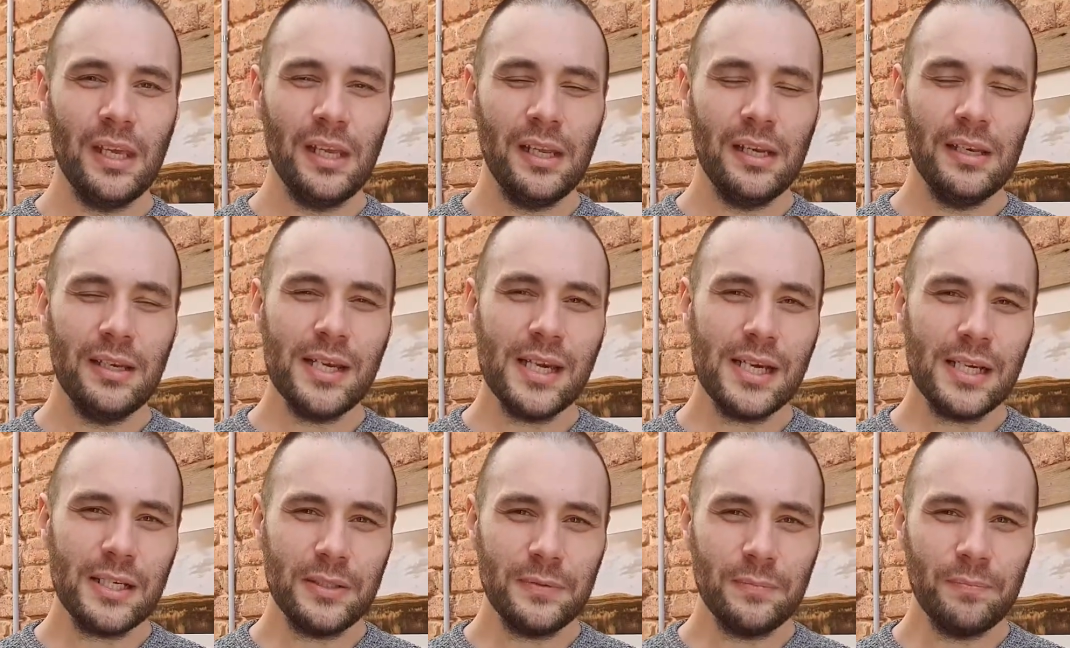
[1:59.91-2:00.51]

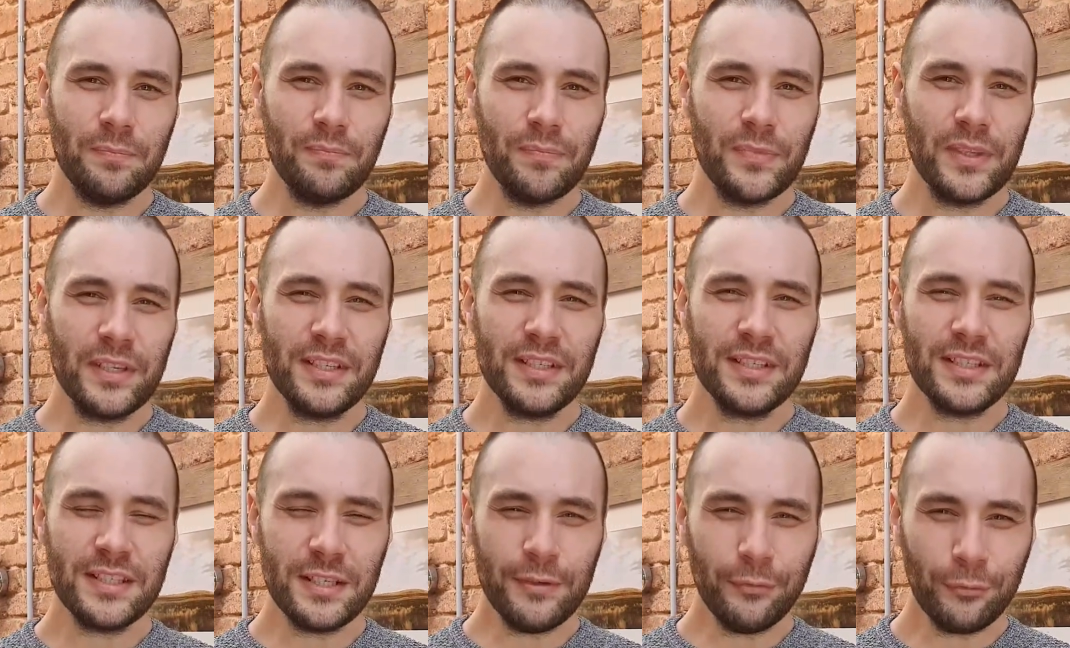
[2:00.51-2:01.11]
Now,
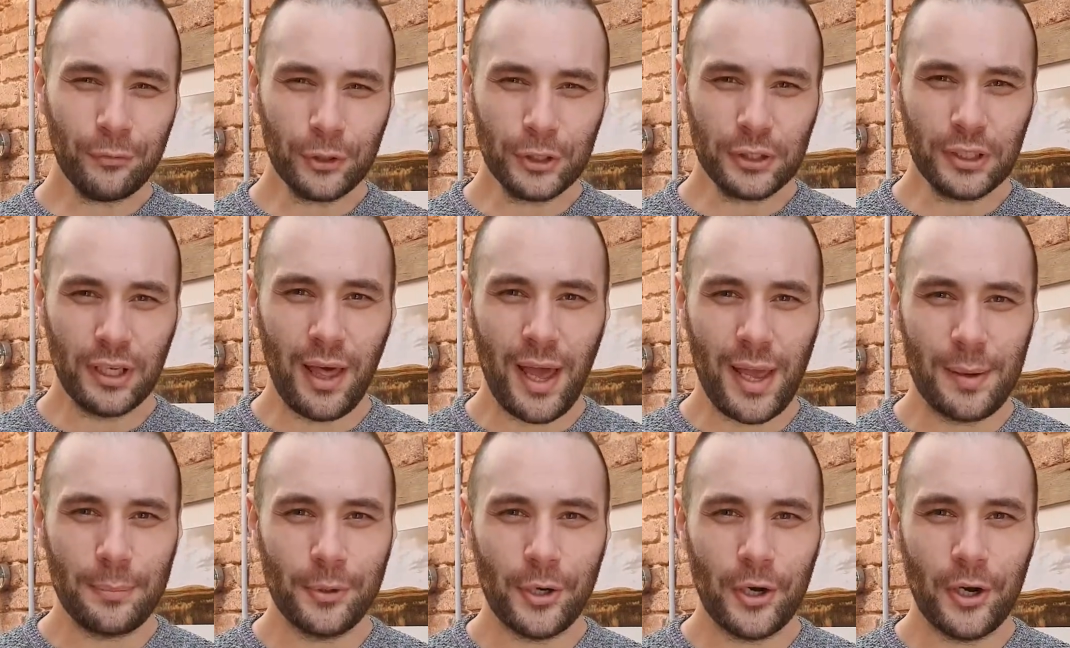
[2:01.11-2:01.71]
different
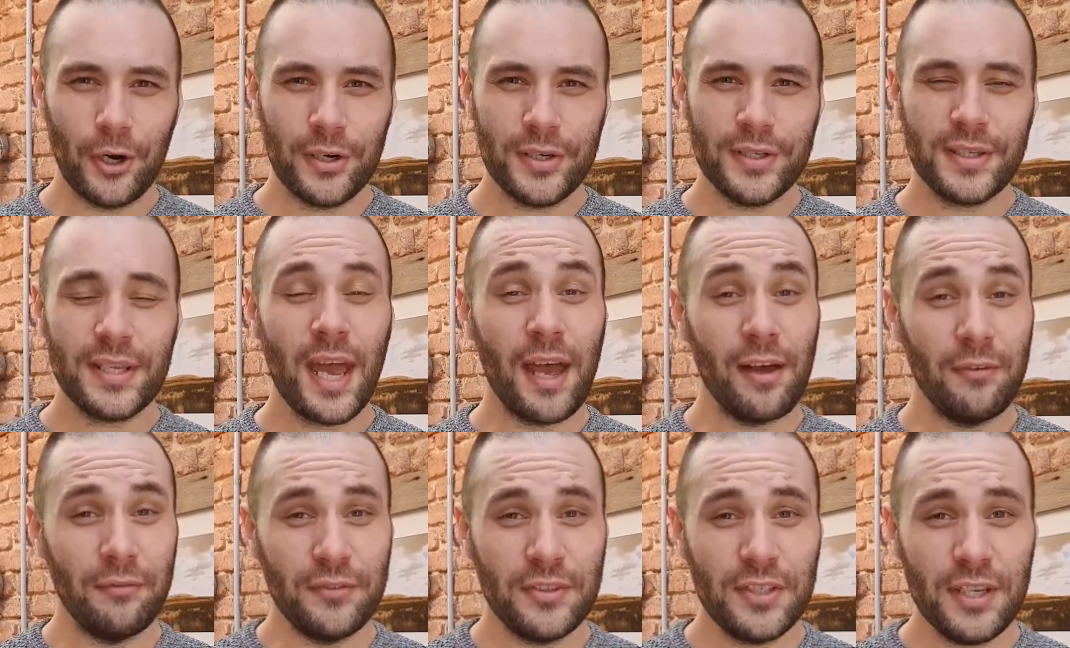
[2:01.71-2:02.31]
libraries
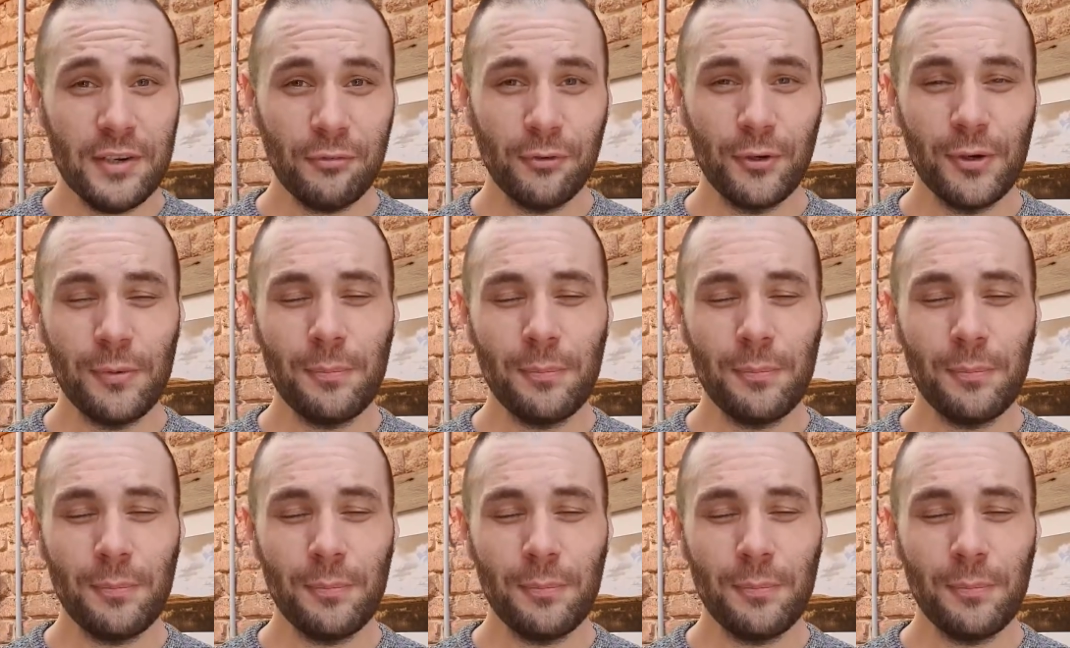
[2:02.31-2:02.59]
have different